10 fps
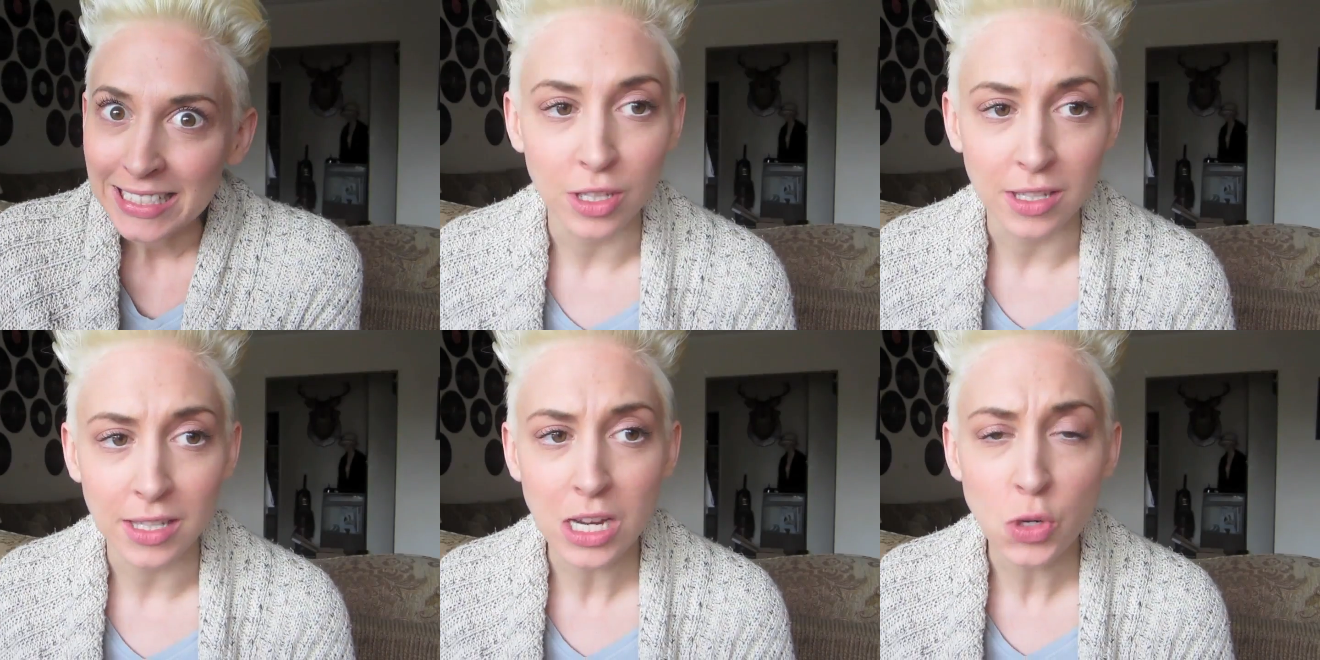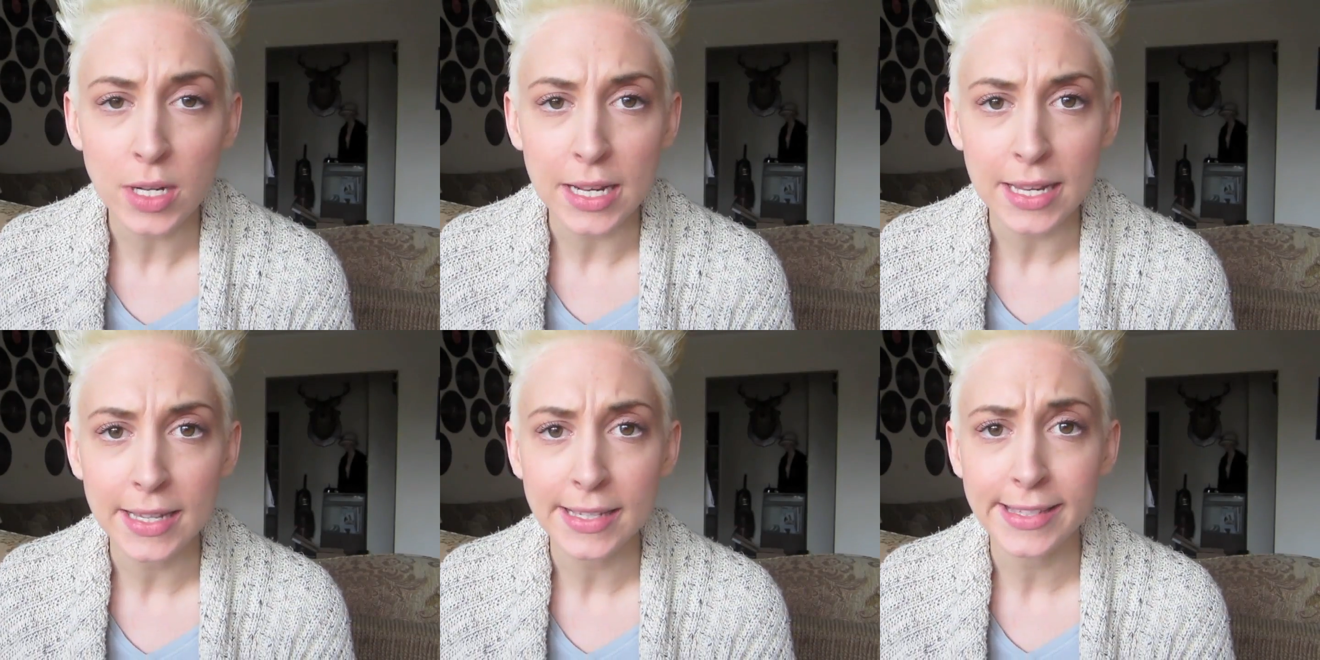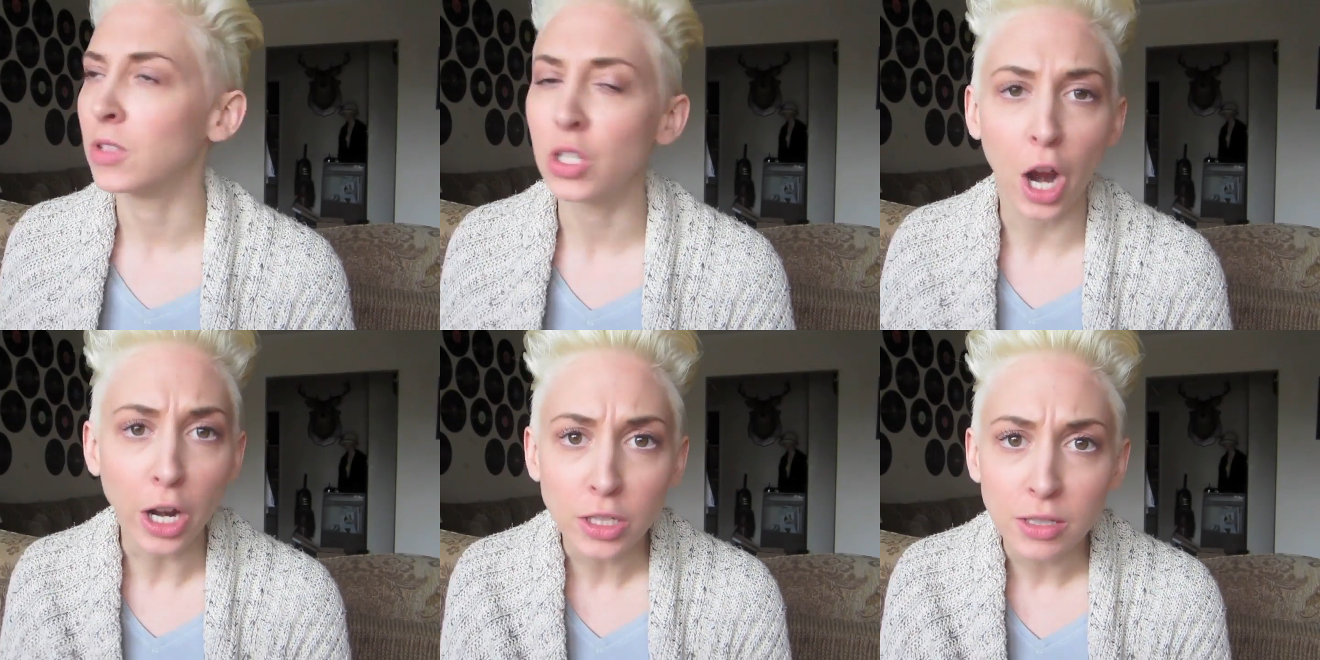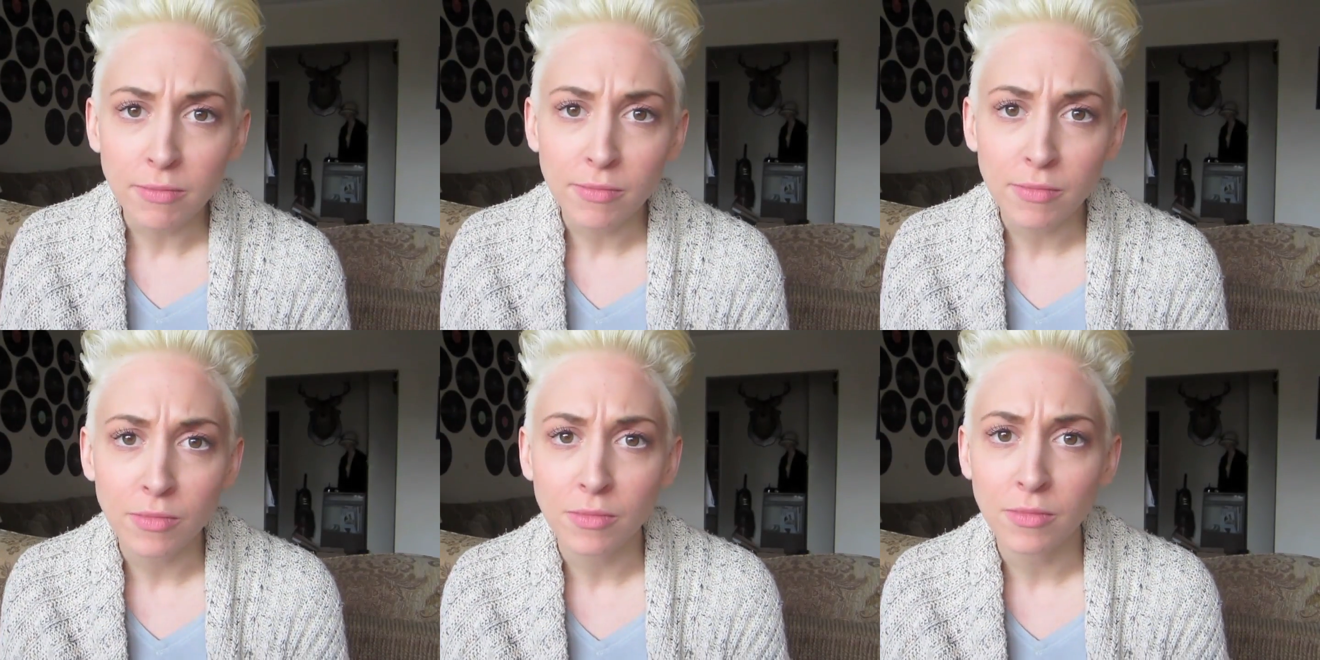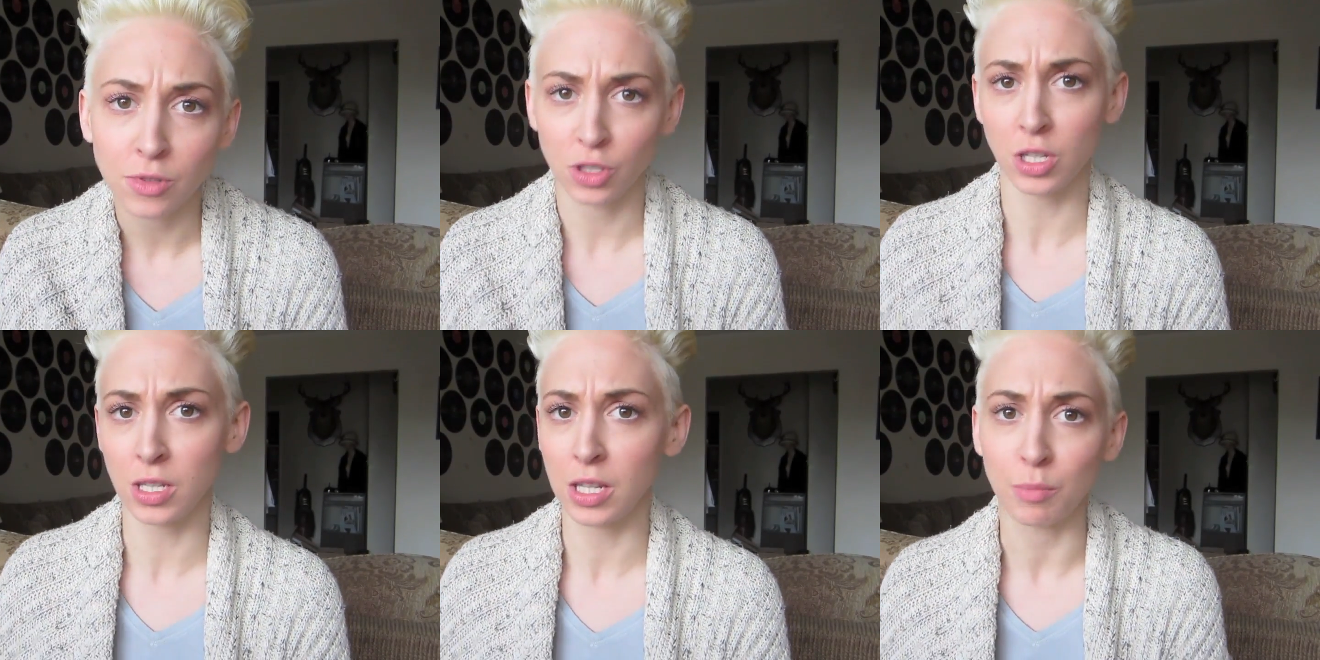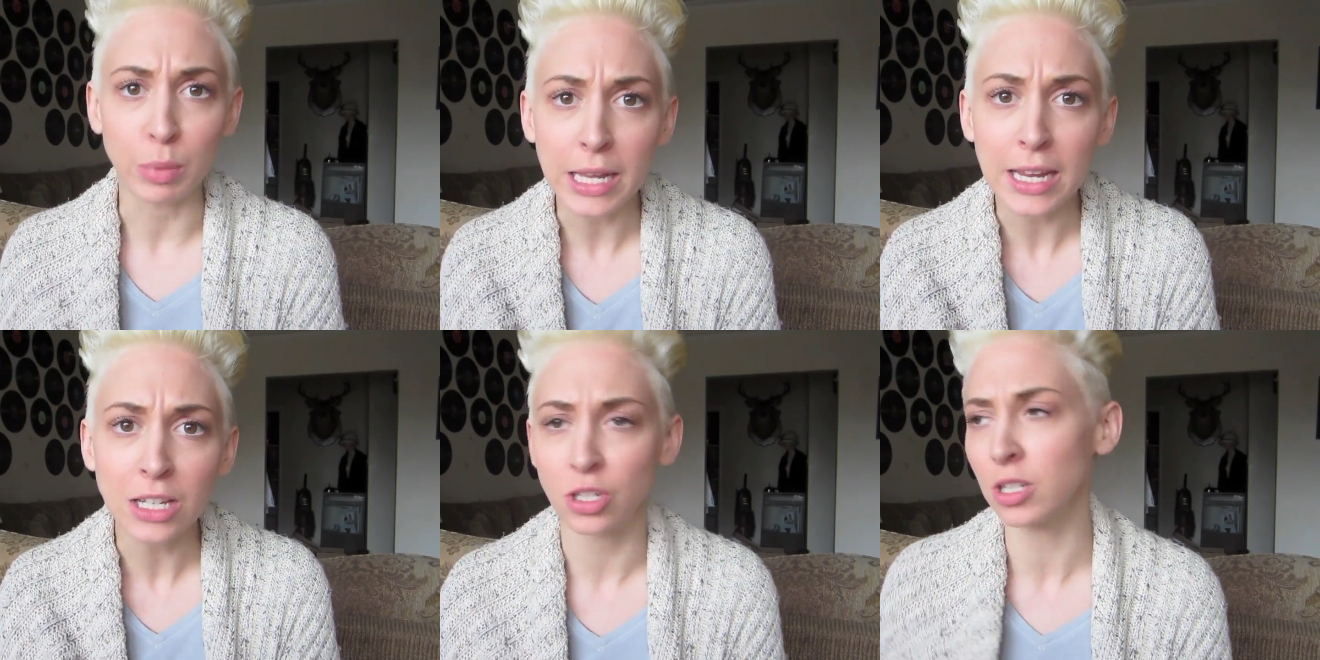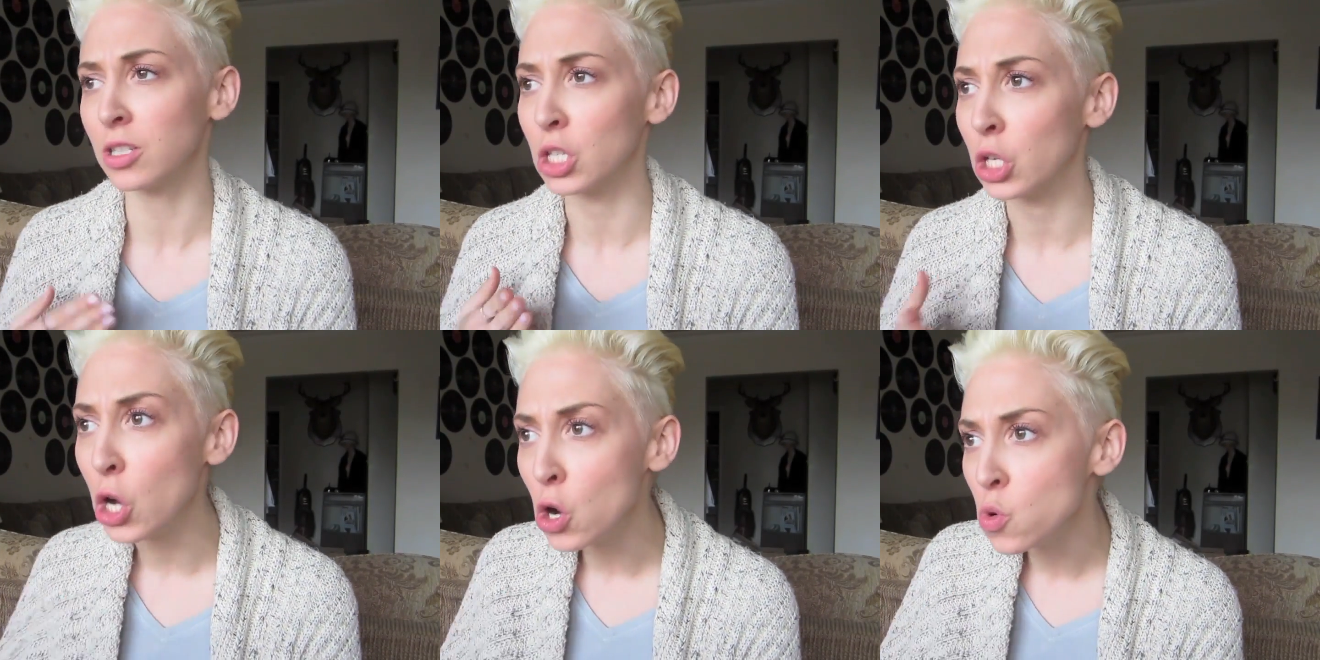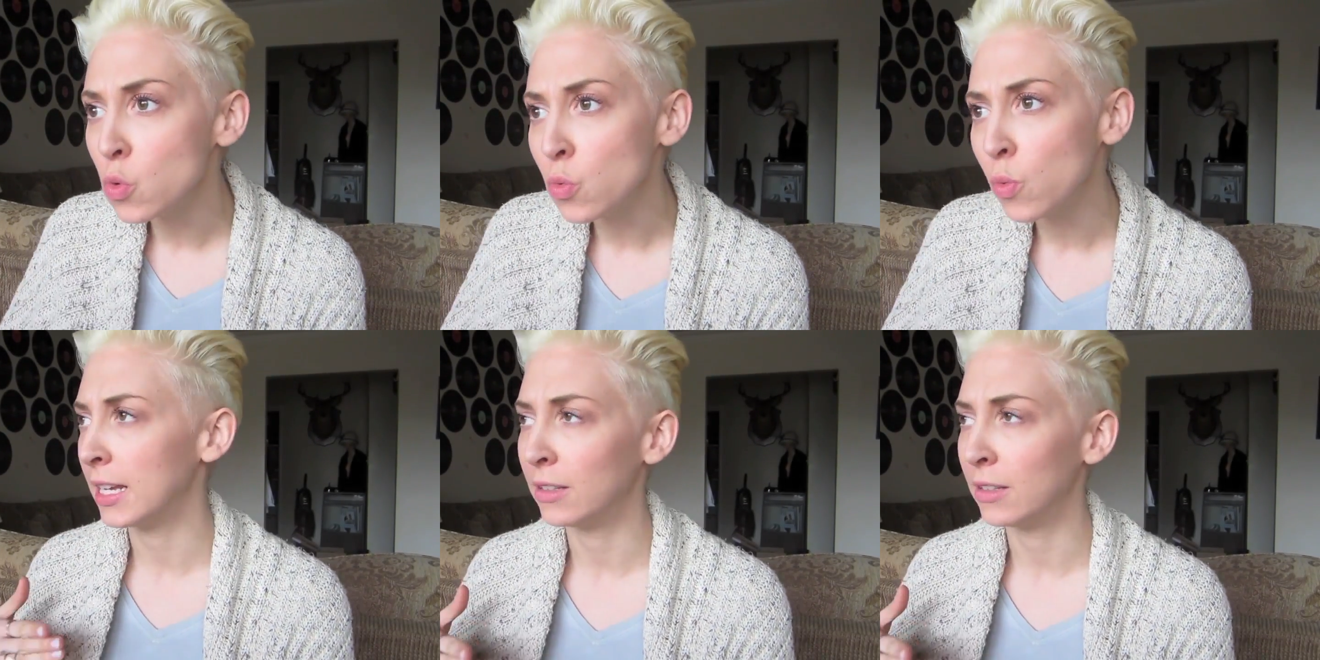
The secret is start, just hit play, just go.